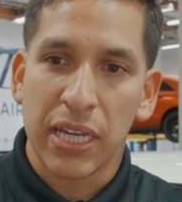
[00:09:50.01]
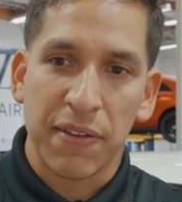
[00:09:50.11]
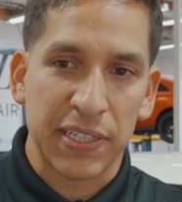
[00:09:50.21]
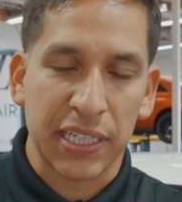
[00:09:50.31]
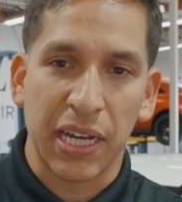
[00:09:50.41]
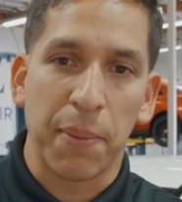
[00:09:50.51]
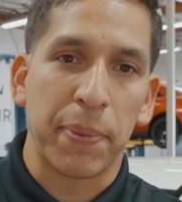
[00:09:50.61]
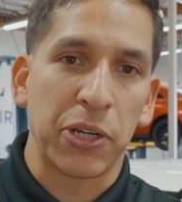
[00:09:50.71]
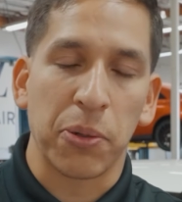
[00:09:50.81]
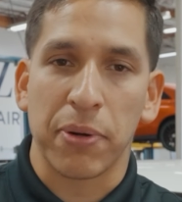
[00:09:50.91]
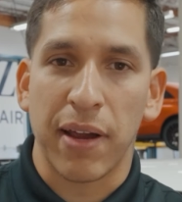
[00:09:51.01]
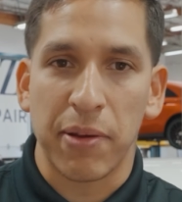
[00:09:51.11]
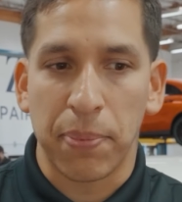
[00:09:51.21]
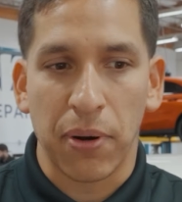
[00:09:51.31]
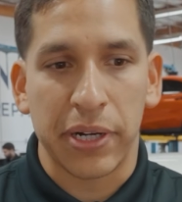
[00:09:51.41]
If it's a company or a
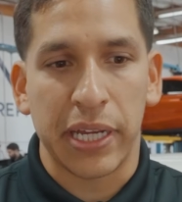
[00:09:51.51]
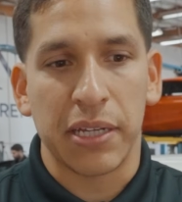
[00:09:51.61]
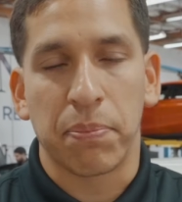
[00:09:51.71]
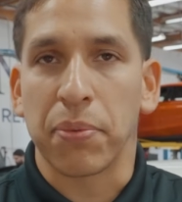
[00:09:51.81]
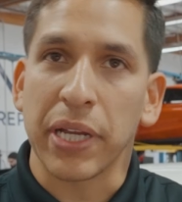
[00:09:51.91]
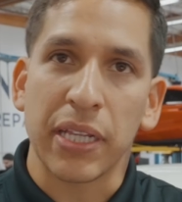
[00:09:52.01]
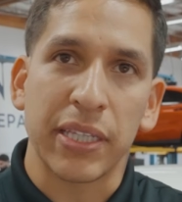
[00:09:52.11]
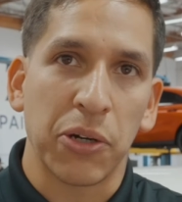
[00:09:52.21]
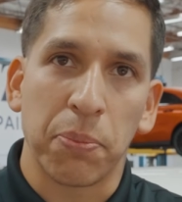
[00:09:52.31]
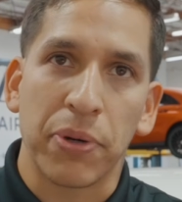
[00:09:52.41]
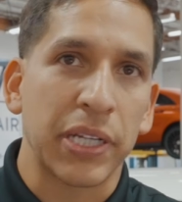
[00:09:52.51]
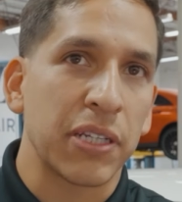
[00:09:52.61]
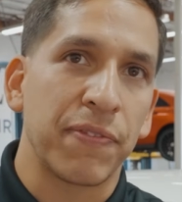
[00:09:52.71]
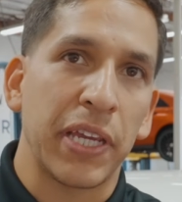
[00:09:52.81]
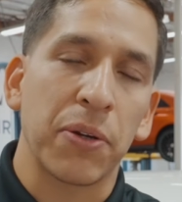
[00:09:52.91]
private party, they'll bring
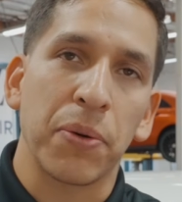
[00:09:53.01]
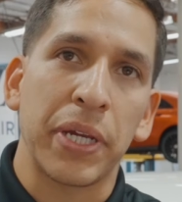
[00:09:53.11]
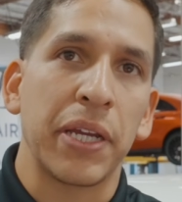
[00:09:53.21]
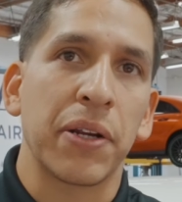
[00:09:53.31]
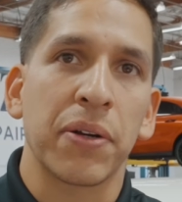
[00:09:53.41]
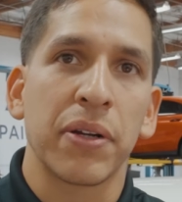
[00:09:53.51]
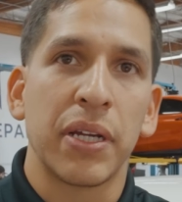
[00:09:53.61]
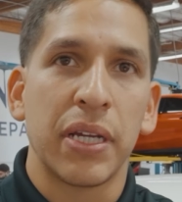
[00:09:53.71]
the vehicle here.